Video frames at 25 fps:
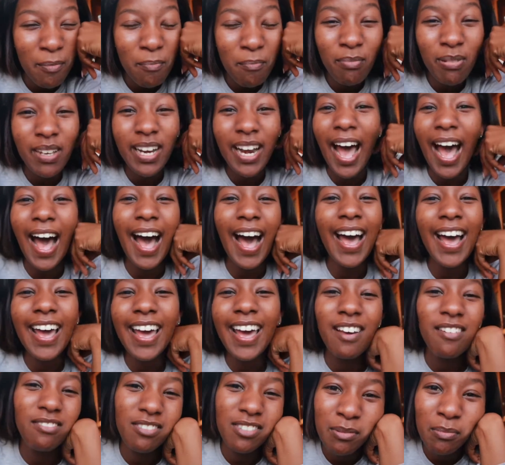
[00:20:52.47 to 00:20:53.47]
but I
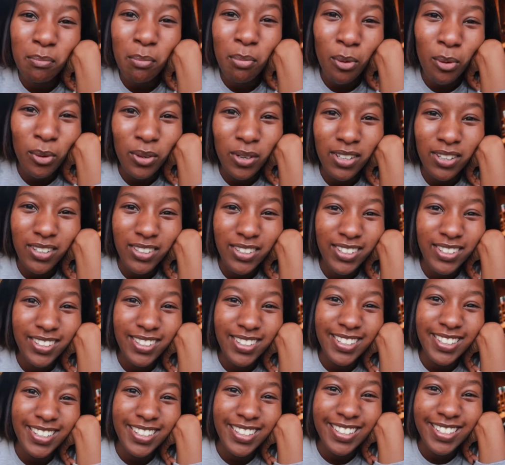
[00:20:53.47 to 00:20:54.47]
haven't bought
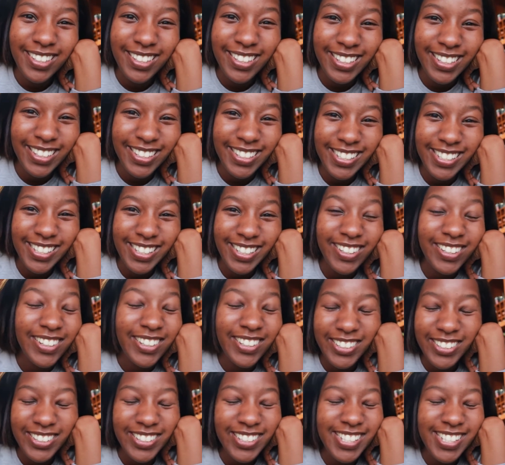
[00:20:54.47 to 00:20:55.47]
her yet
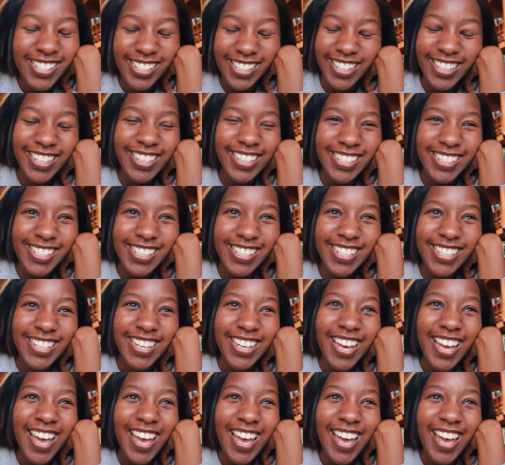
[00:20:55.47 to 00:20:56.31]
hers yet